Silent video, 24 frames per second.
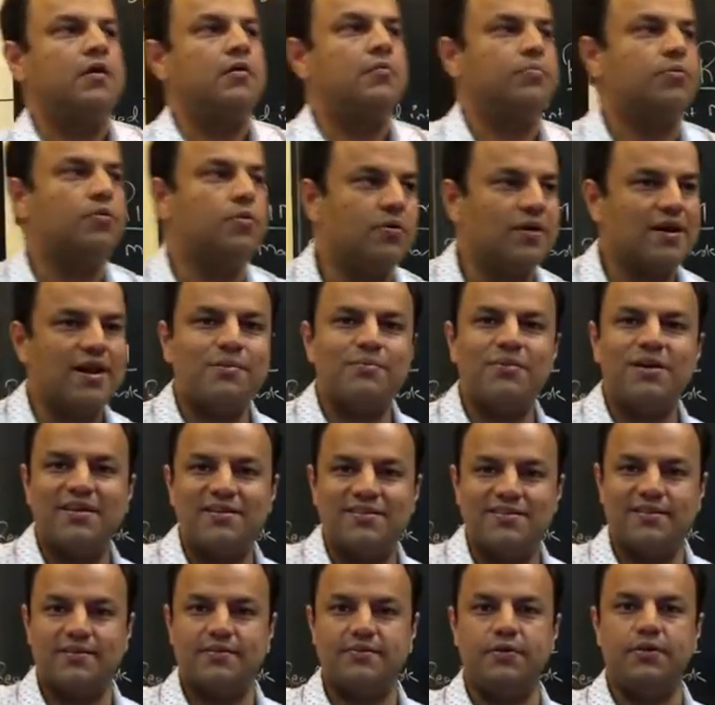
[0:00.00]
Programmer
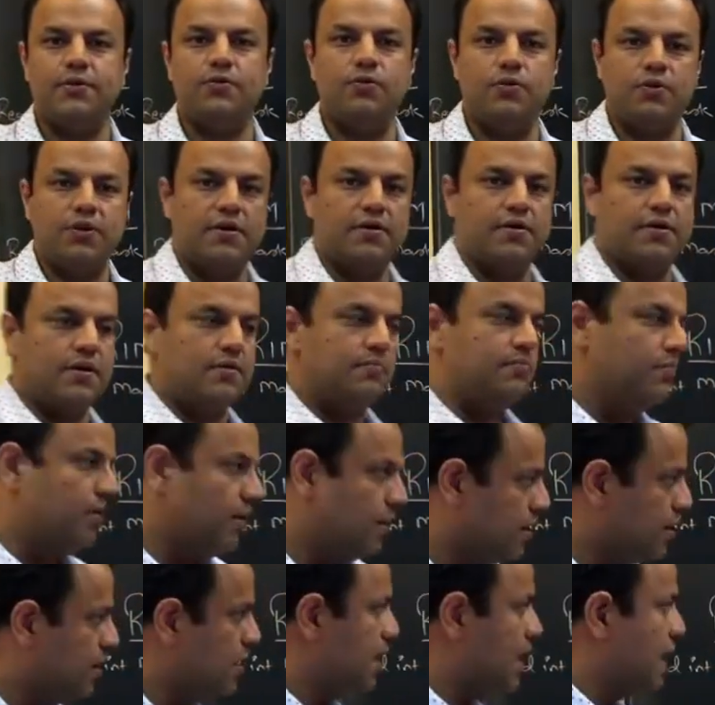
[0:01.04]
has executed RIM
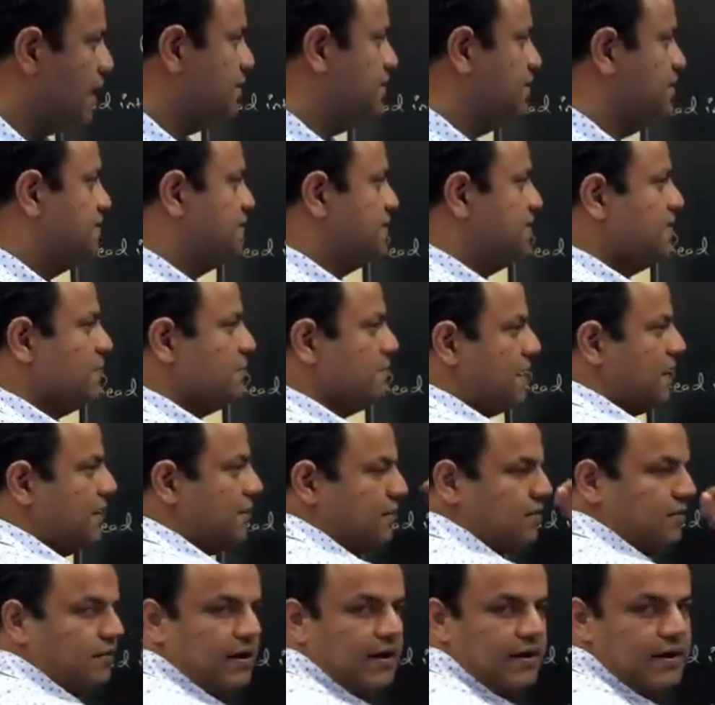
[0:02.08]
and this is the
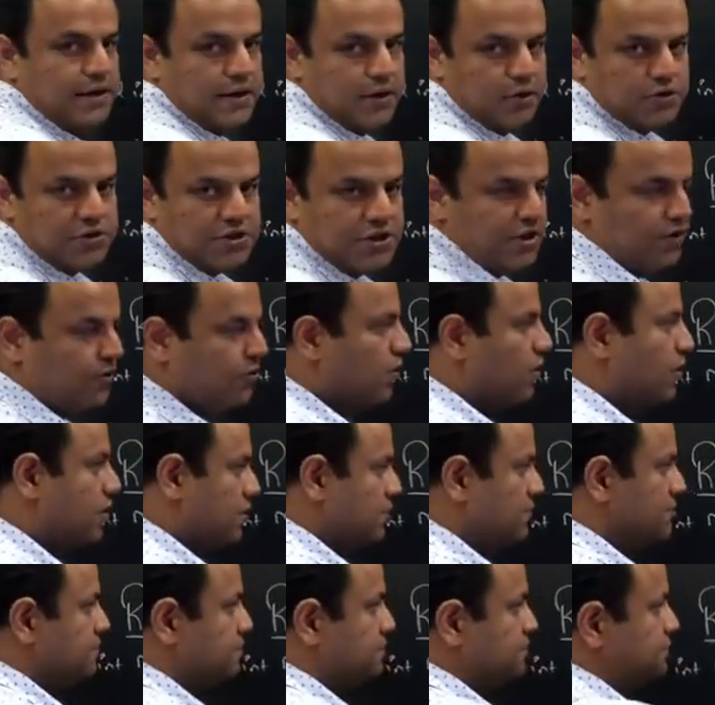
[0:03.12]
pattern that he or she got.
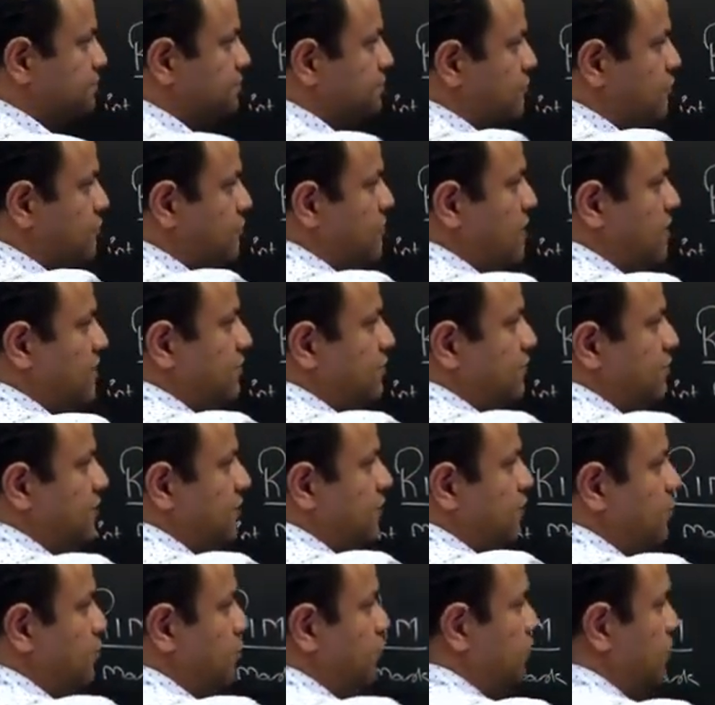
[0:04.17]
1
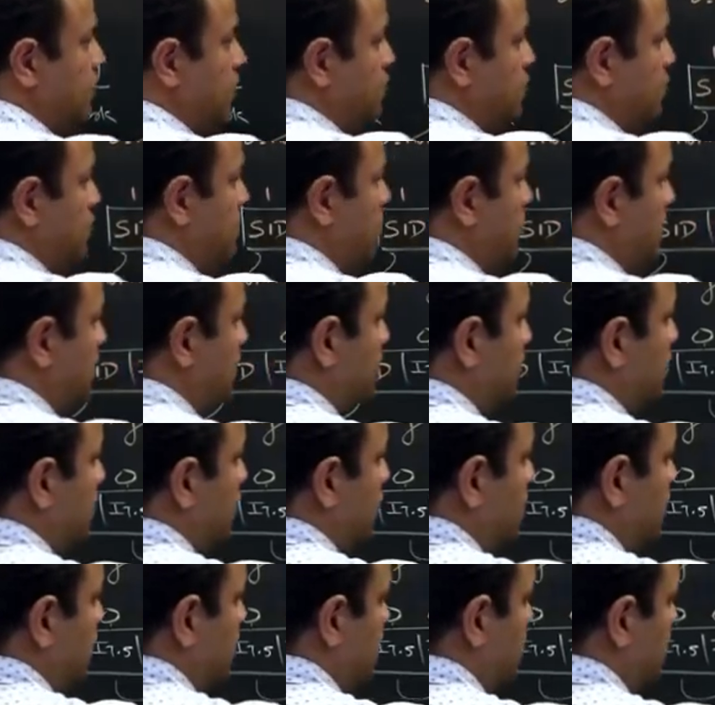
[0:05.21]
0 0
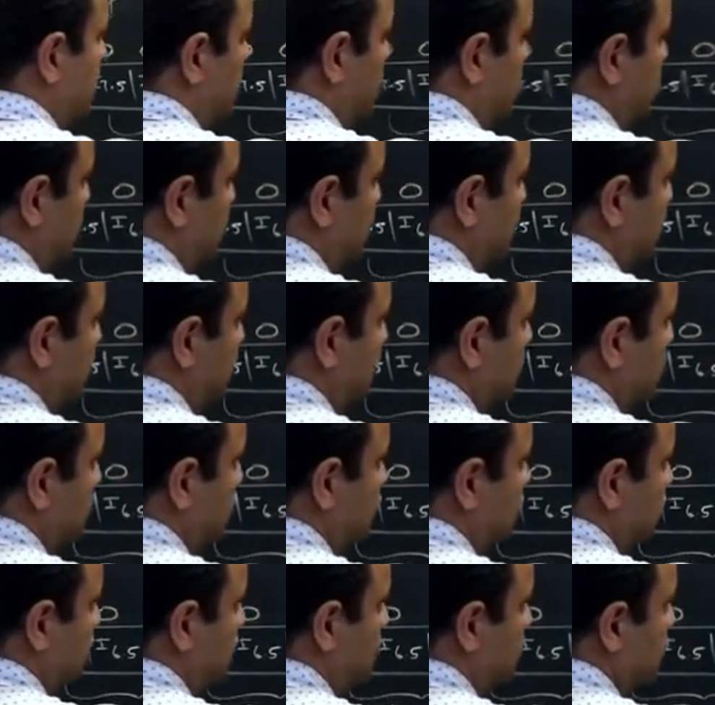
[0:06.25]
1 0
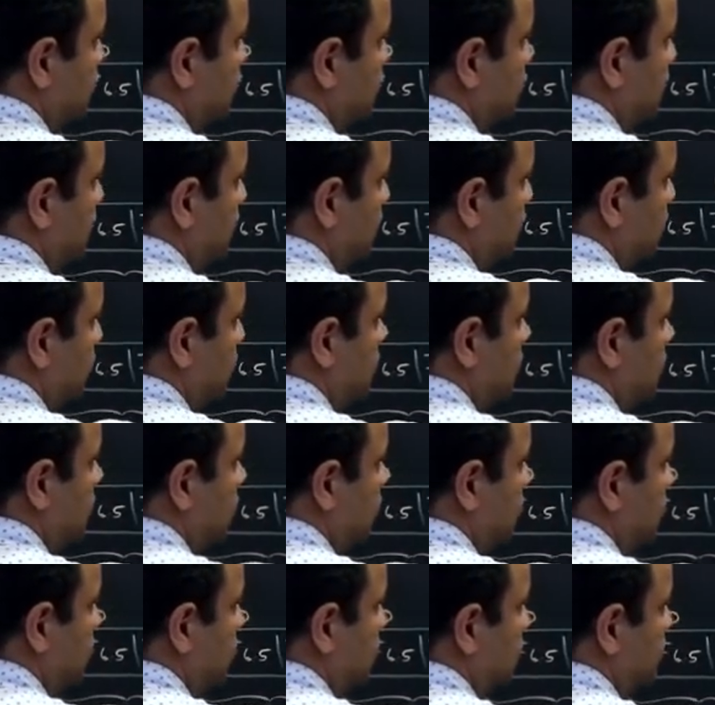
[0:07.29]
0 0
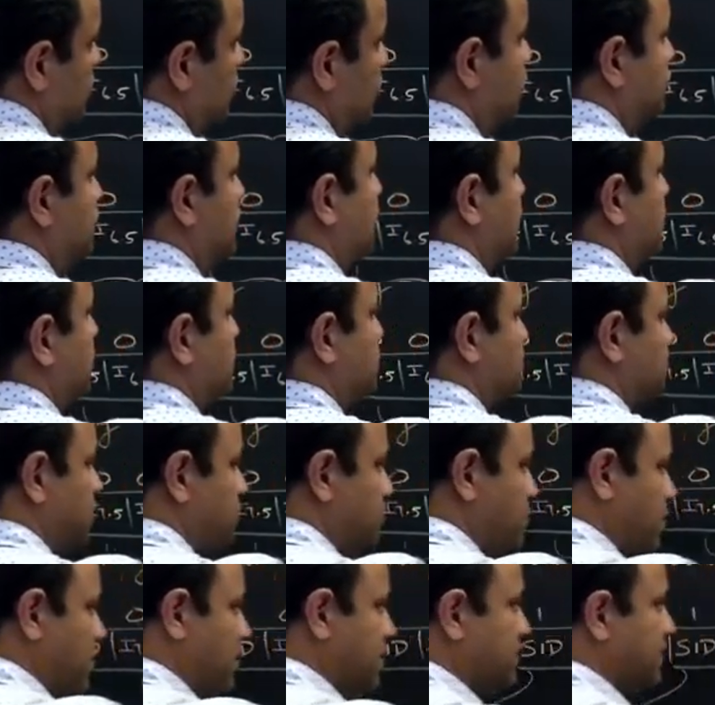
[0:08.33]
0.
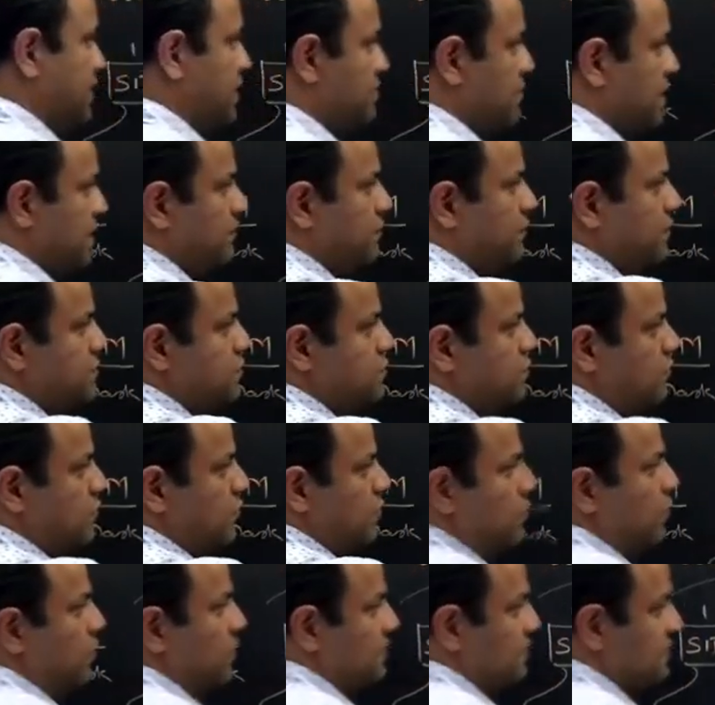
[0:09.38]
What does that mean? First of all,
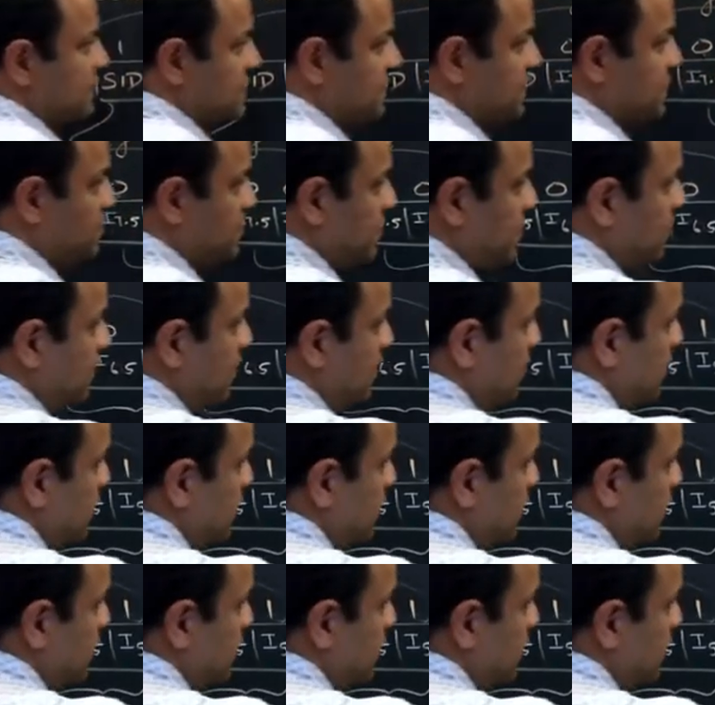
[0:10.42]
what is this number?